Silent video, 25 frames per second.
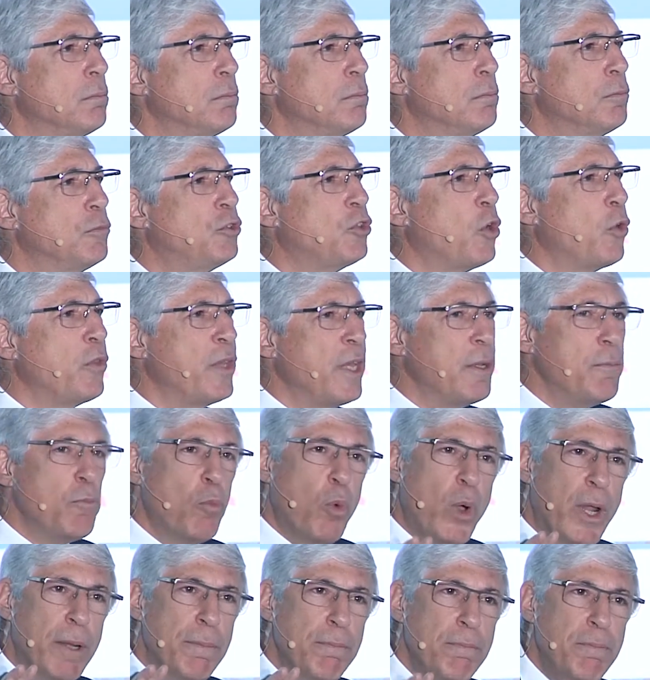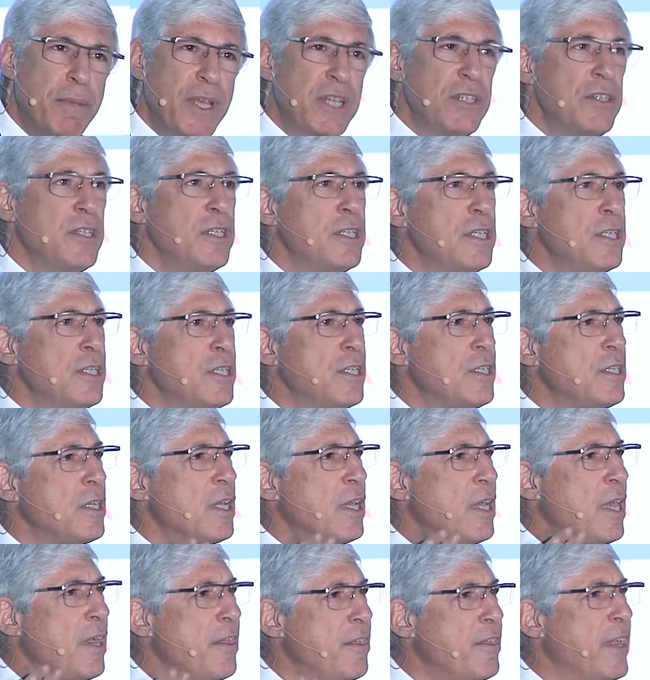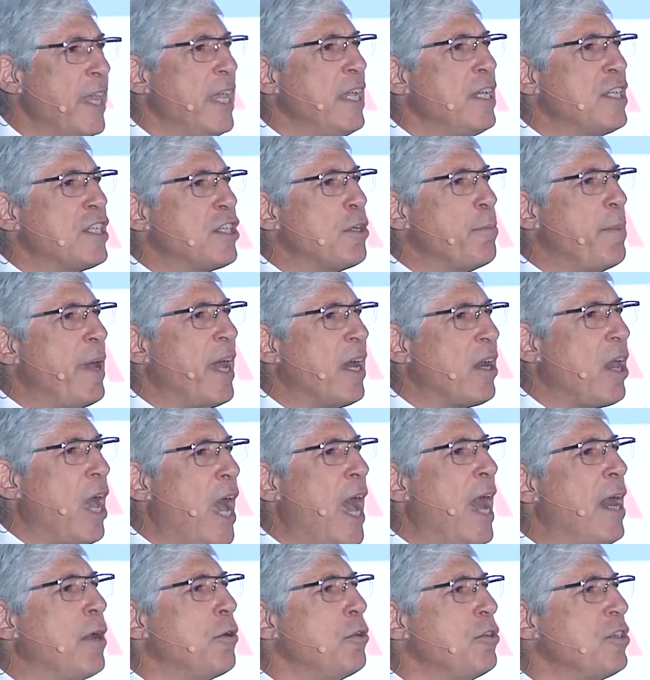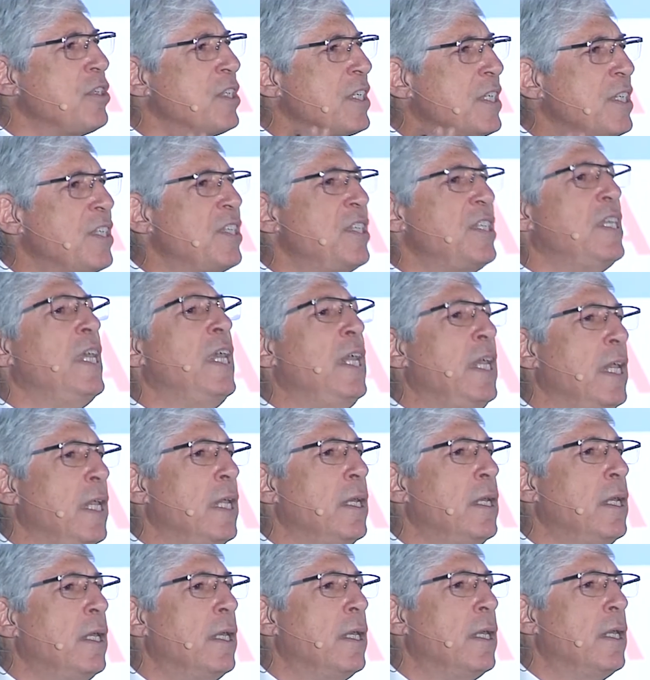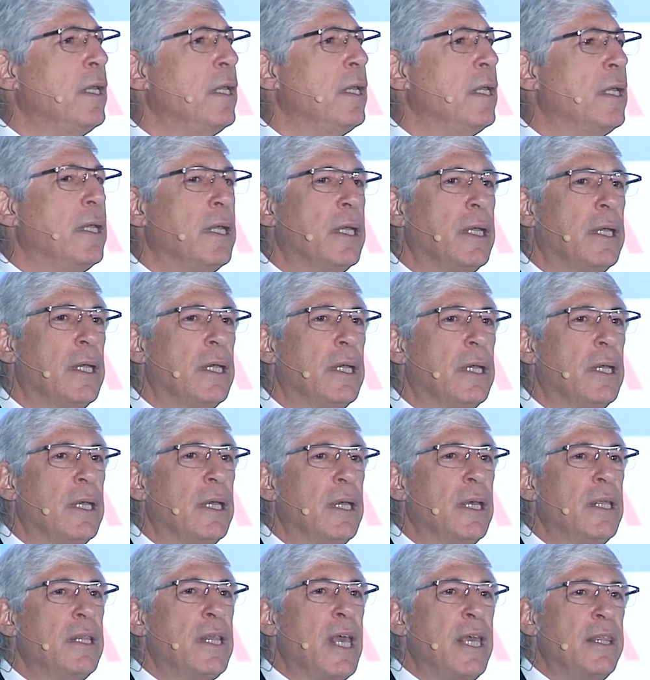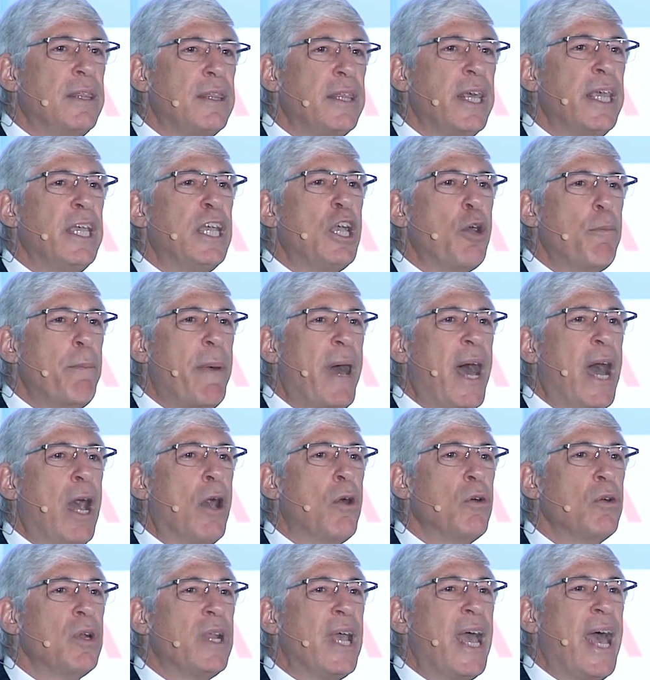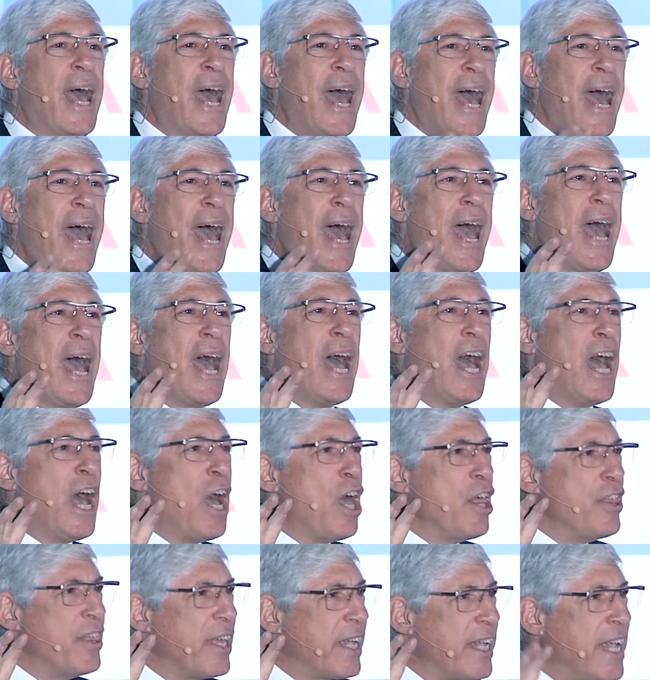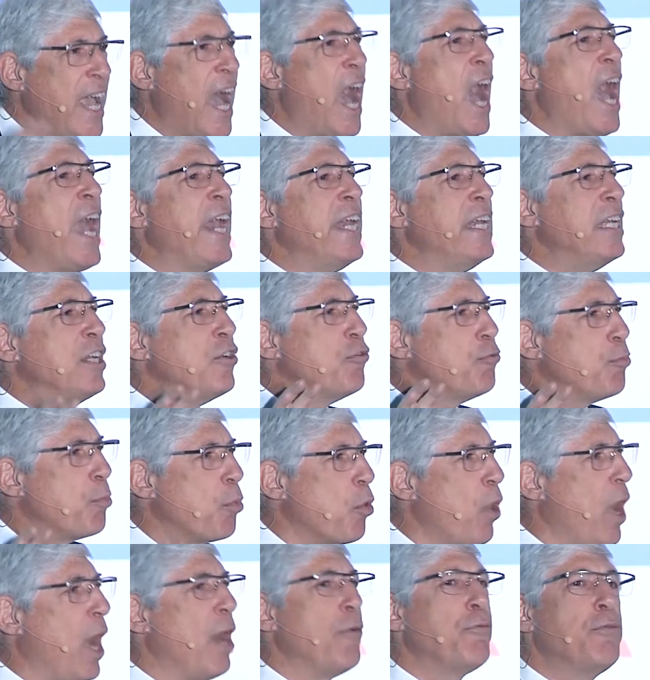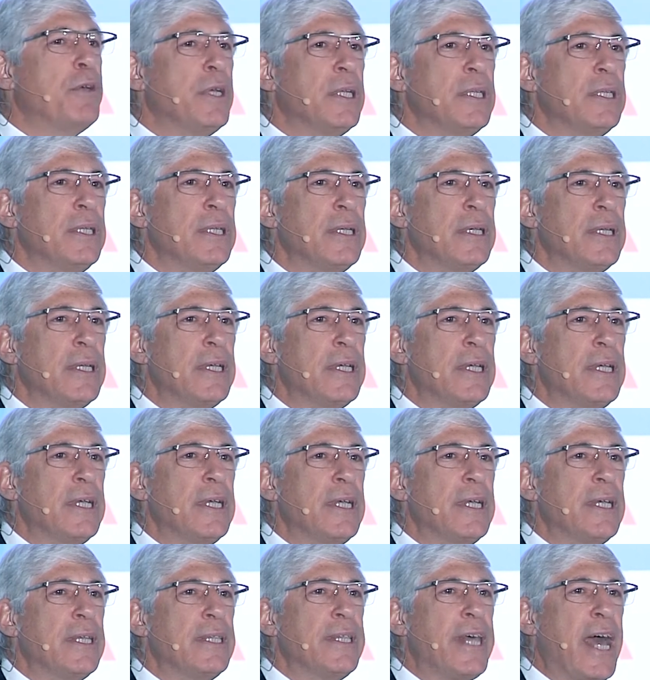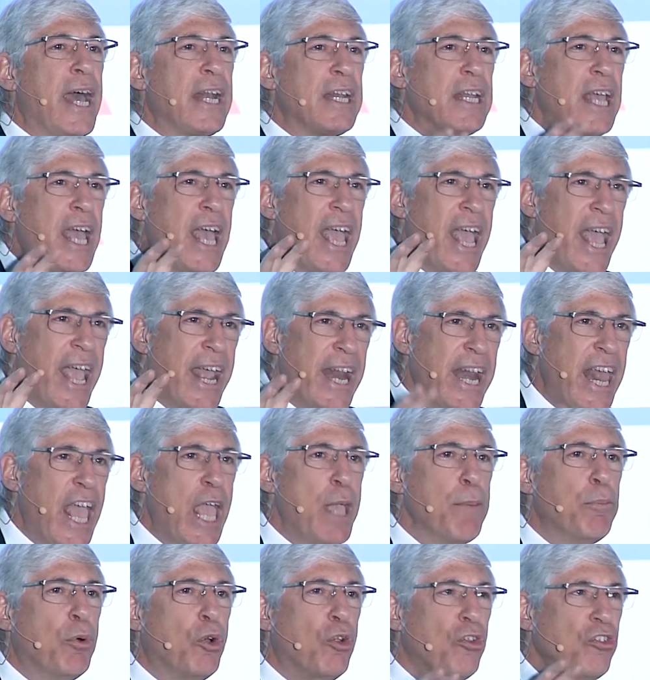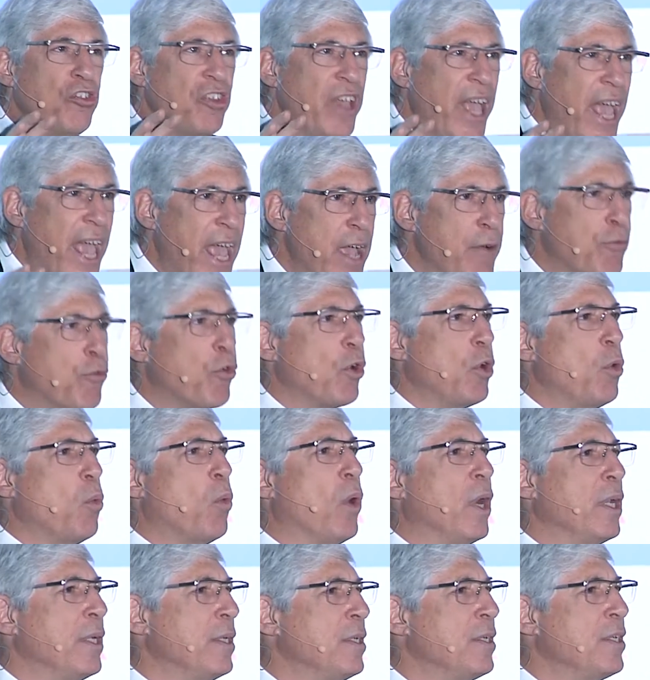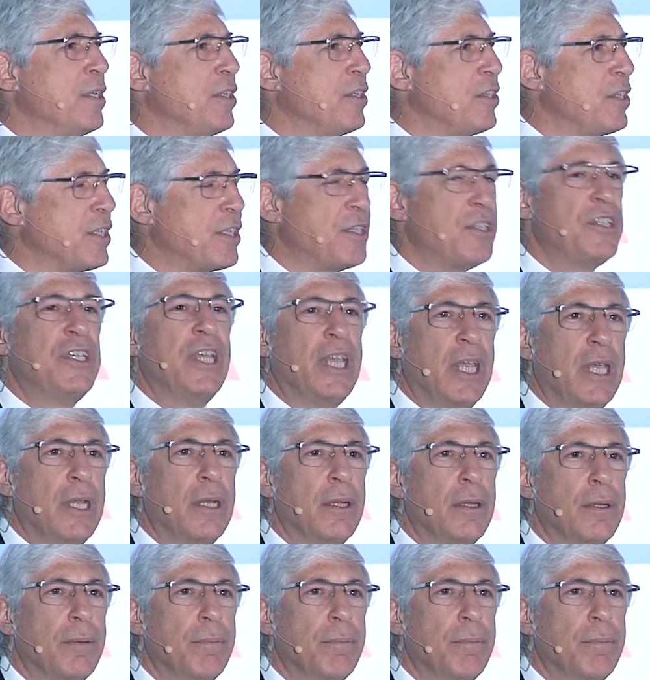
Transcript: so that when business thinks about how to succeed, they think about the kind of profit that enables everyone to succeed.